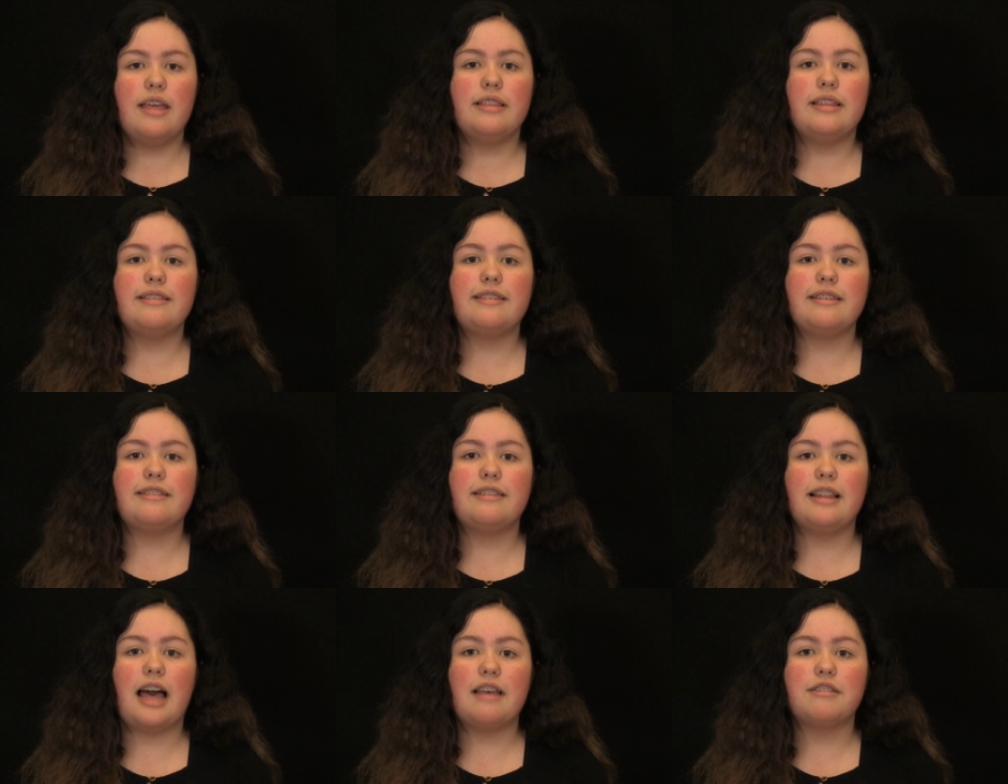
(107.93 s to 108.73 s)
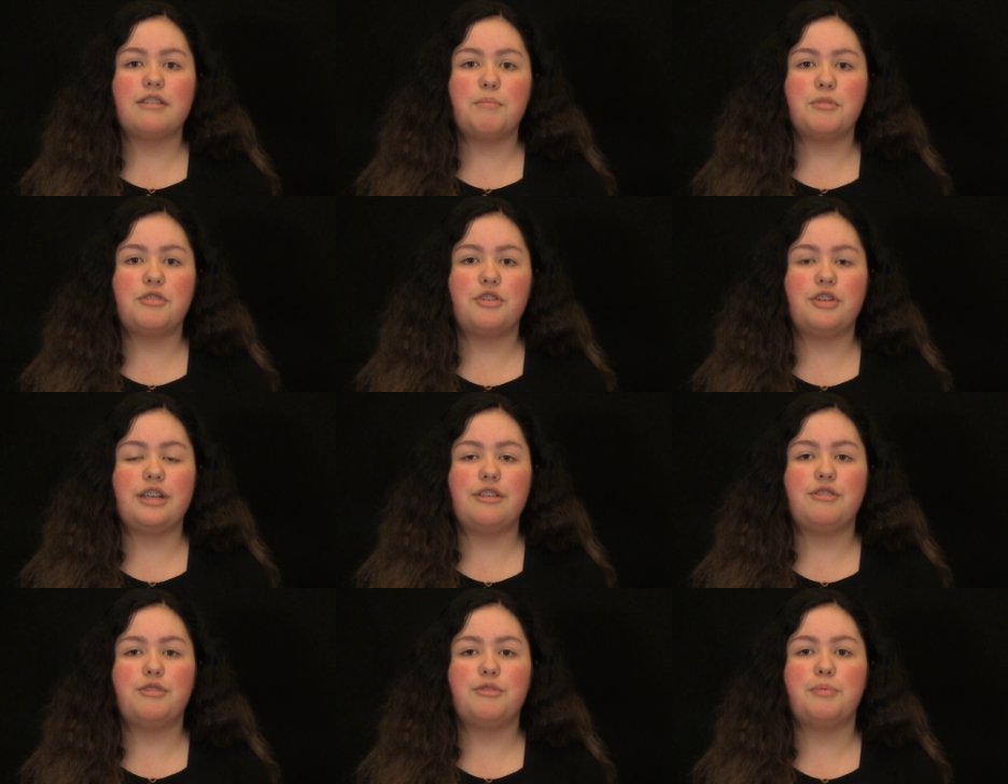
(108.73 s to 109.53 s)
This is the last
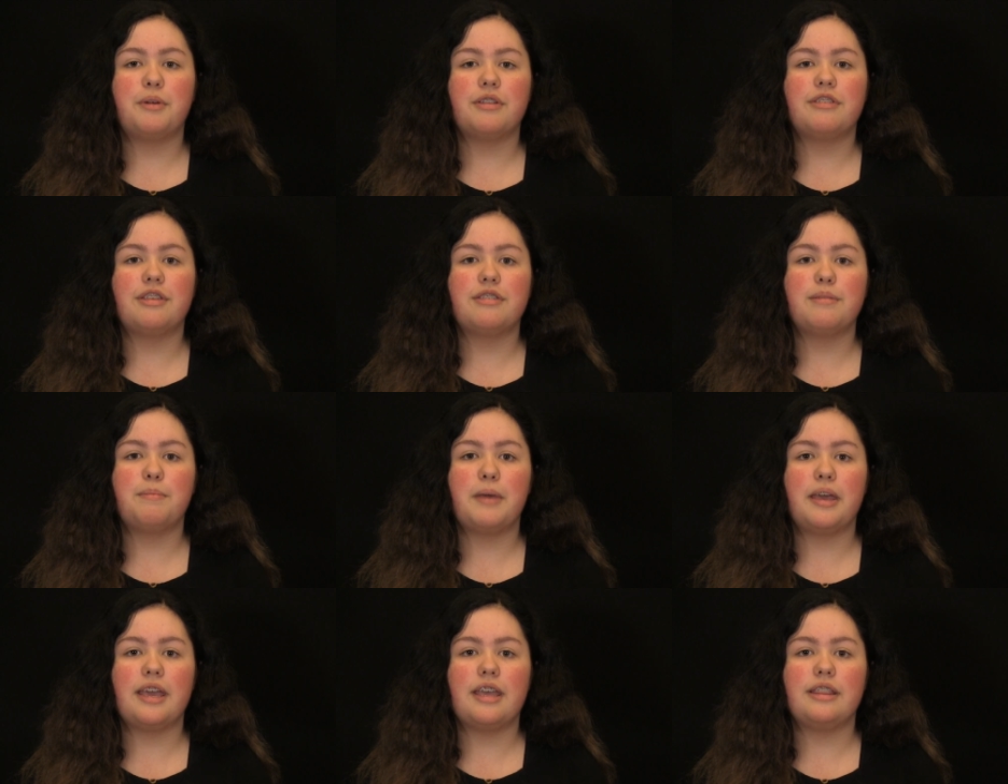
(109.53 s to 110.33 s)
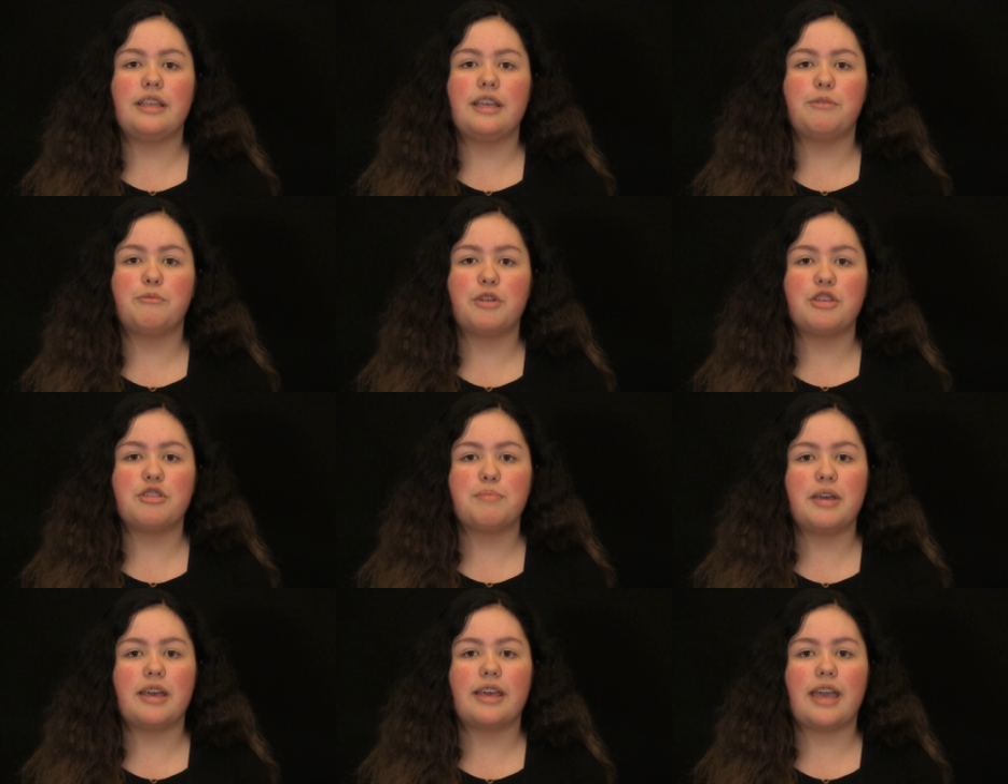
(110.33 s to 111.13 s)
opportunity to participate in the
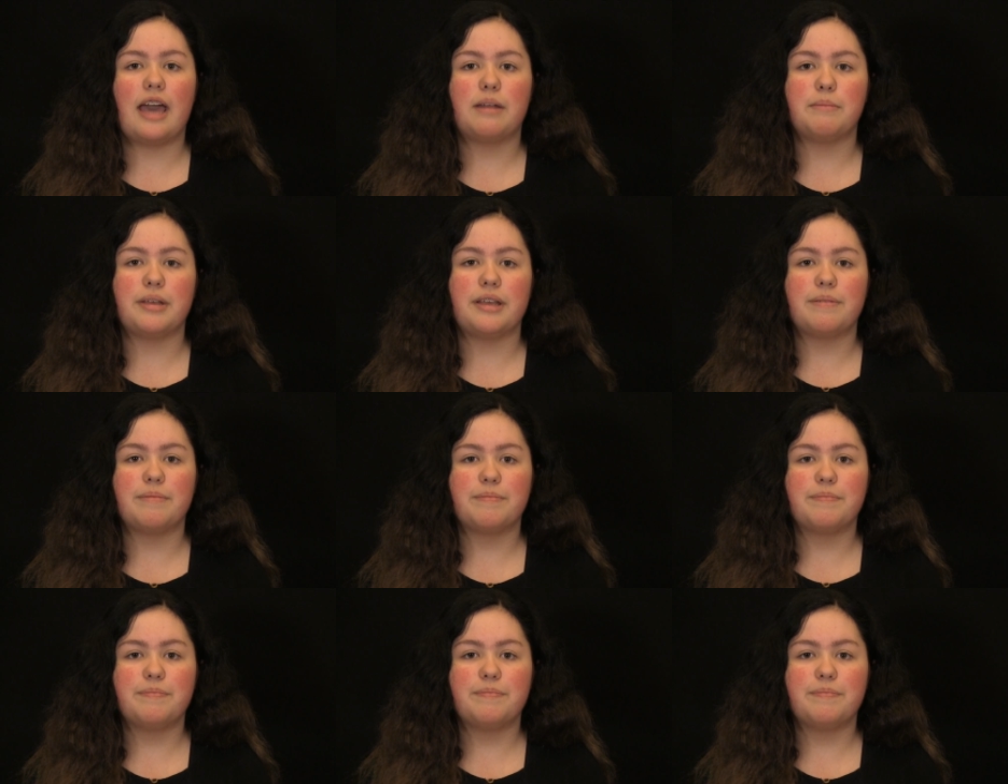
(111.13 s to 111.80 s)
Enrichment Academy.